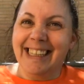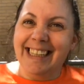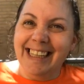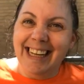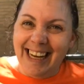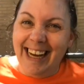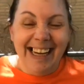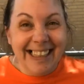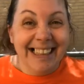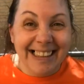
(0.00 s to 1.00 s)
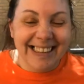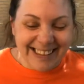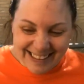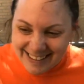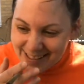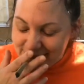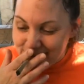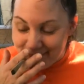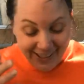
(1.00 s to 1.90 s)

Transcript: Yeah, and right on your birthday.